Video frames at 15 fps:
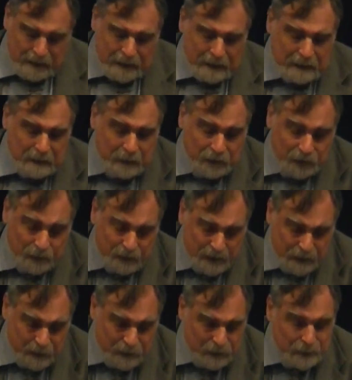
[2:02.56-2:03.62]
I'd also
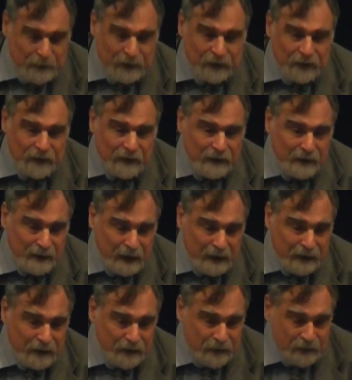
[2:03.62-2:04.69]
like to express
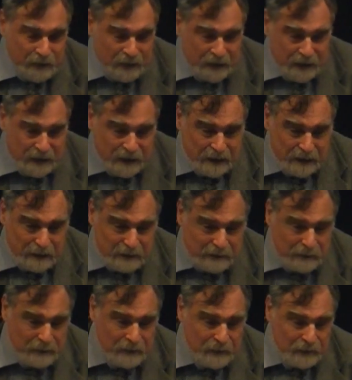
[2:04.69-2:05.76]
thanks to the
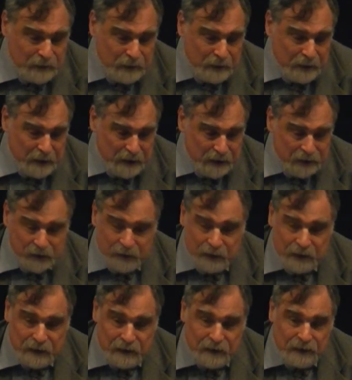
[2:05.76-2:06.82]
Trinity
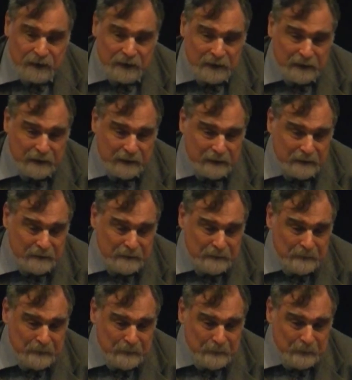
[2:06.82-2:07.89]
Associates.
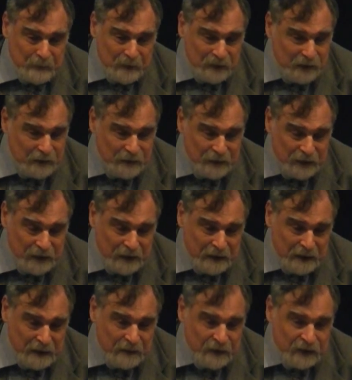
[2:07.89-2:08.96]
The
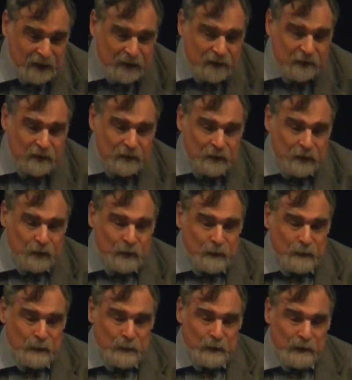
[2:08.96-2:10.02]
invitation to do a
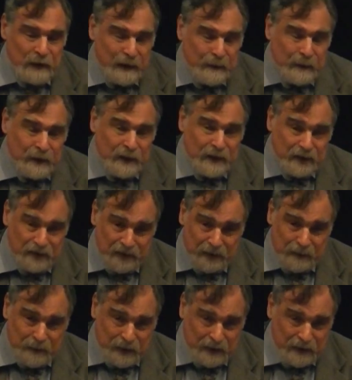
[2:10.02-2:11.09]
program on this
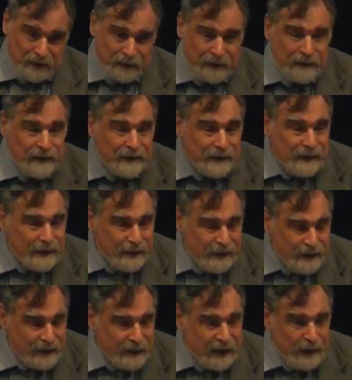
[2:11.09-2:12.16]
subject
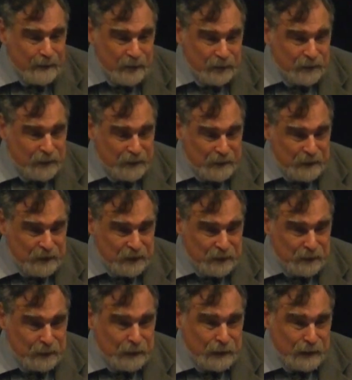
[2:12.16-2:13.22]
came as rather a
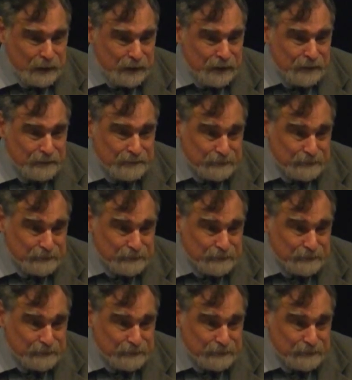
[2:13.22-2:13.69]
surprise,